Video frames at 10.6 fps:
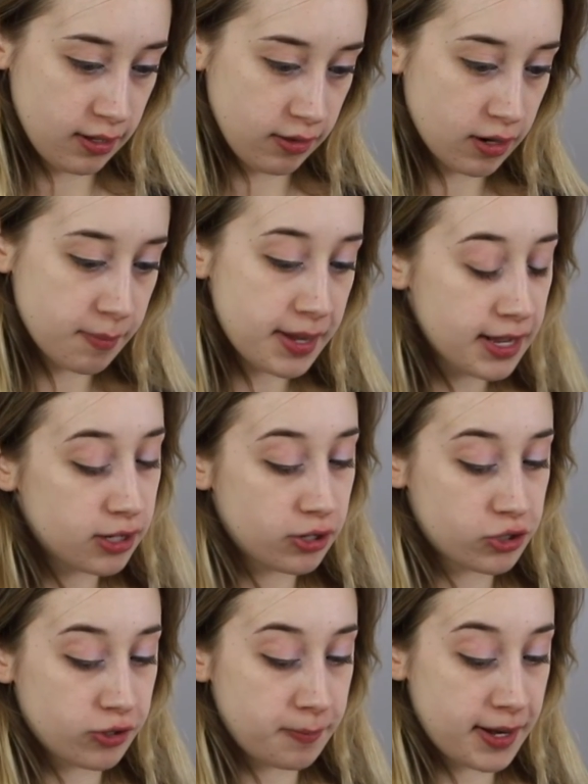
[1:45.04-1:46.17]
There are many
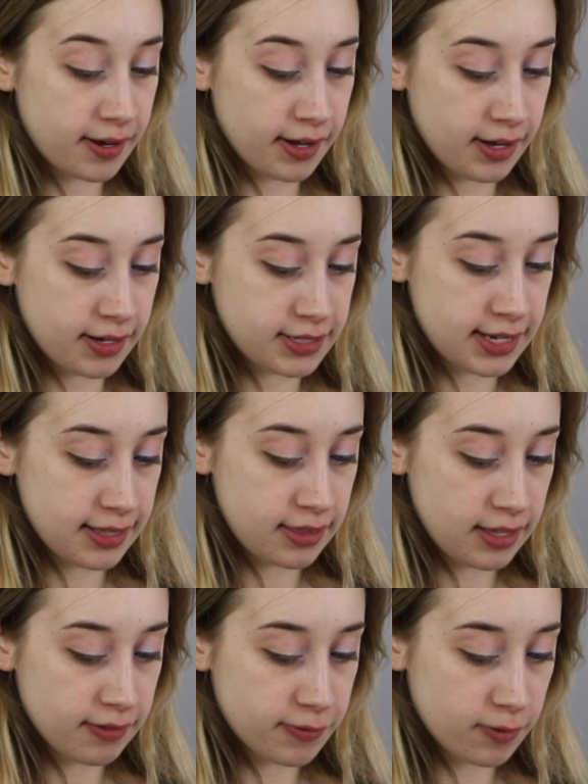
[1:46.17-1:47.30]
cultural barriers, and I
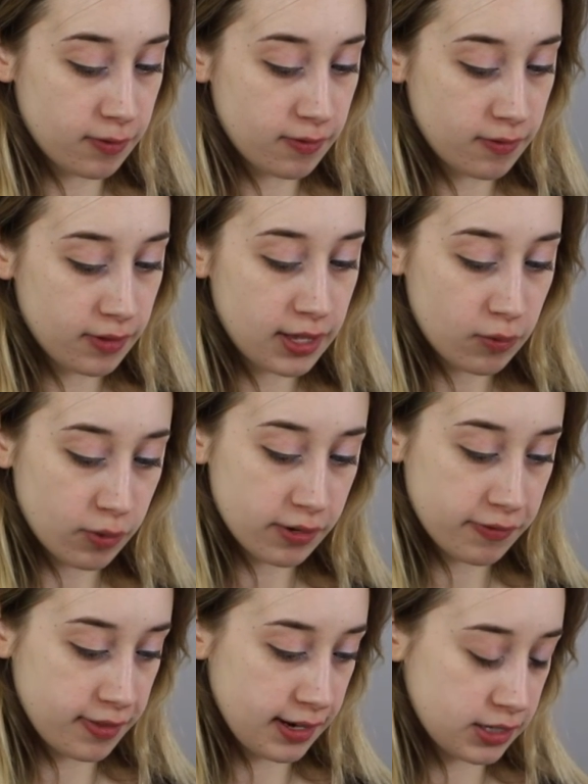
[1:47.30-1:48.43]
think in order
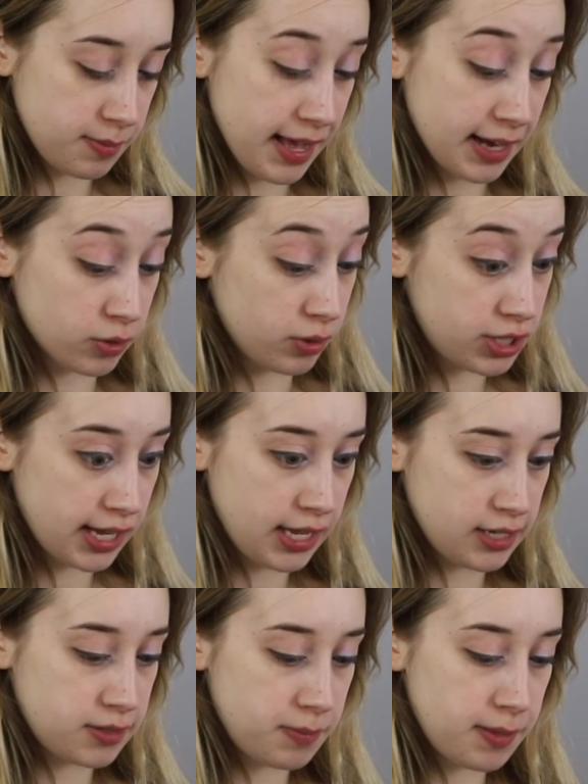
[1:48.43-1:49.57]
for there to be actual
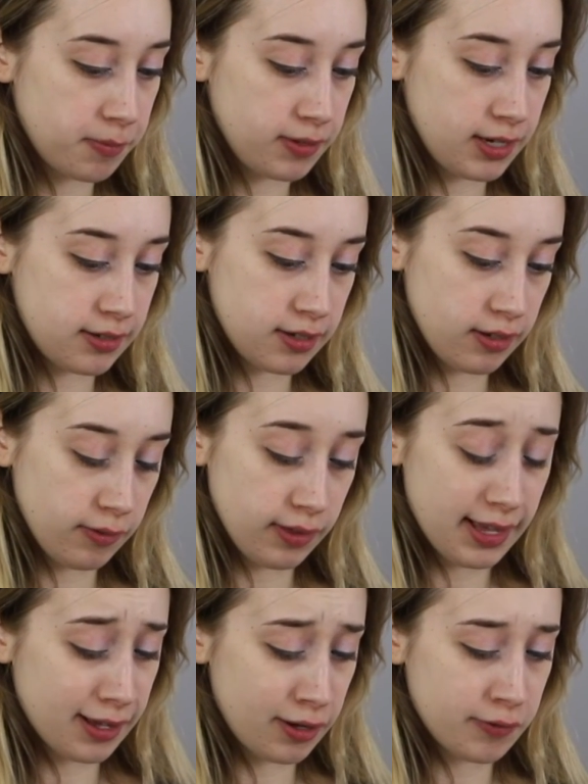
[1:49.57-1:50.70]
change, people need to
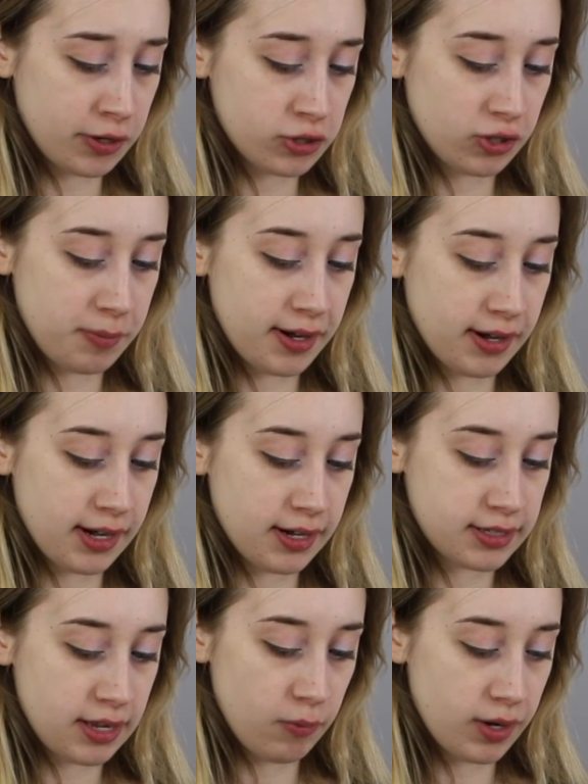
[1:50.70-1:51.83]
let go of cultural
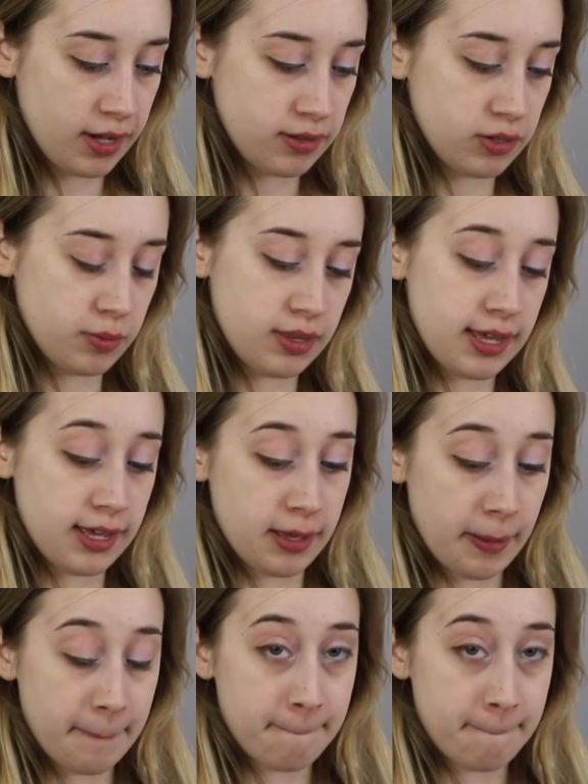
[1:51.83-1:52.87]
barriers and what others would think.